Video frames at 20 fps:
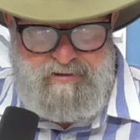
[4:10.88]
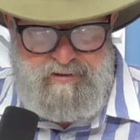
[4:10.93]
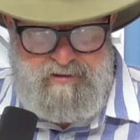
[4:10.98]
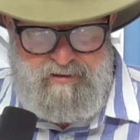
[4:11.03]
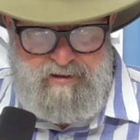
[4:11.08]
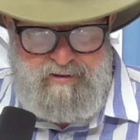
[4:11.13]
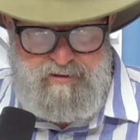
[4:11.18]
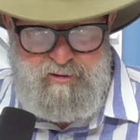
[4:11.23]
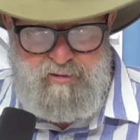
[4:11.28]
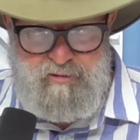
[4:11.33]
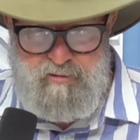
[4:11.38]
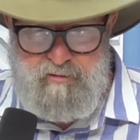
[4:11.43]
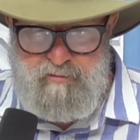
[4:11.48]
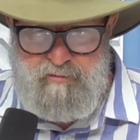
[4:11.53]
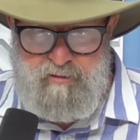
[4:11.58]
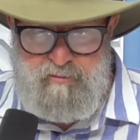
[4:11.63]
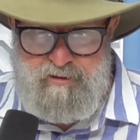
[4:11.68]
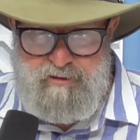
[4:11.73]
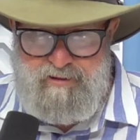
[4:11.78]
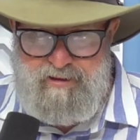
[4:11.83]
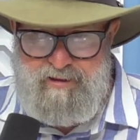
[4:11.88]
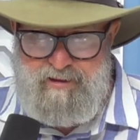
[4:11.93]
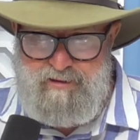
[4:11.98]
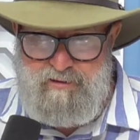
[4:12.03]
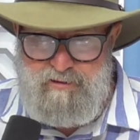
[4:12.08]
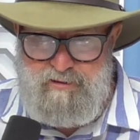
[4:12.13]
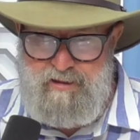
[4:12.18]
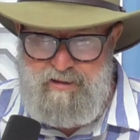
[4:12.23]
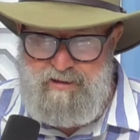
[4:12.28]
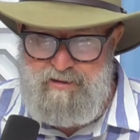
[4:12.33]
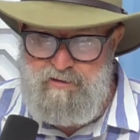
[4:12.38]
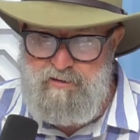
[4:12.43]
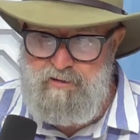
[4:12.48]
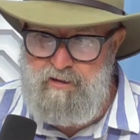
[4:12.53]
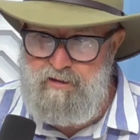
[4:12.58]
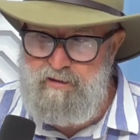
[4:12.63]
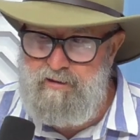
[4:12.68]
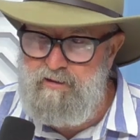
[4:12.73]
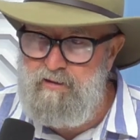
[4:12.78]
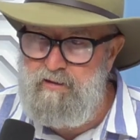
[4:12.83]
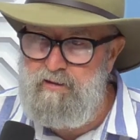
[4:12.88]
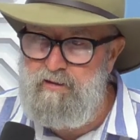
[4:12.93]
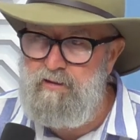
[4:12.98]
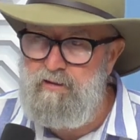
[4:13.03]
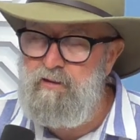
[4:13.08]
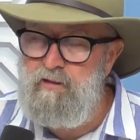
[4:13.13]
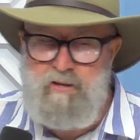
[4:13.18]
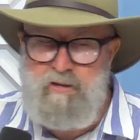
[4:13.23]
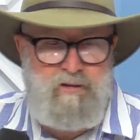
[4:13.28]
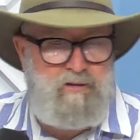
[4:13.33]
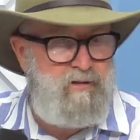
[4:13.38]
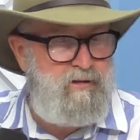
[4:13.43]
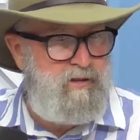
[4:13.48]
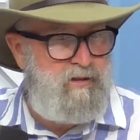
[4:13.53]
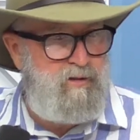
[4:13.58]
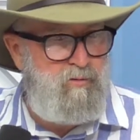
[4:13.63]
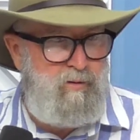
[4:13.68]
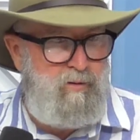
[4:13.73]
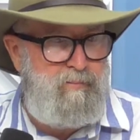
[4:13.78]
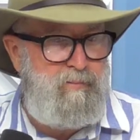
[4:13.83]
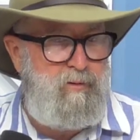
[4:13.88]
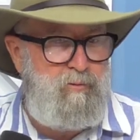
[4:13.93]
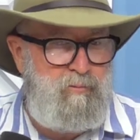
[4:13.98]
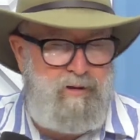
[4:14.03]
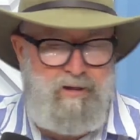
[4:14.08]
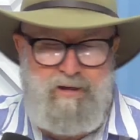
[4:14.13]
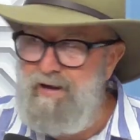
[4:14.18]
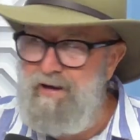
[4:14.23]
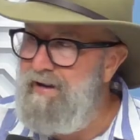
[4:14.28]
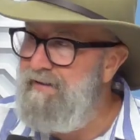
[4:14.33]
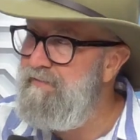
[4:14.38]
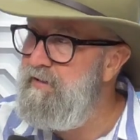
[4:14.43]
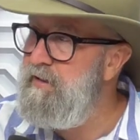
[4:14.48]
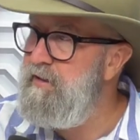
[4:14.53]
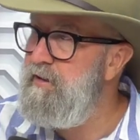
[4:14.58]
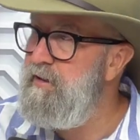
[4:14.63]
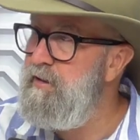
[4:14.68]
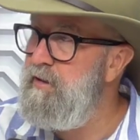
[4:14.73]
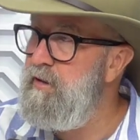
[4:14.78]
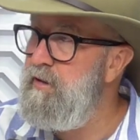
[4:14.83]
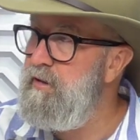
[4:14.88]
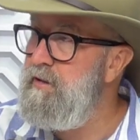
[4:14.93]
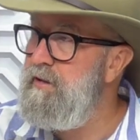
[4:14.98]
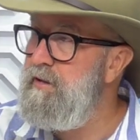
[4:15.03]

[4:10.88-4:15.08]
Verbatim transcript: case you don't know what that is, that's like uh, the equipment we have in here.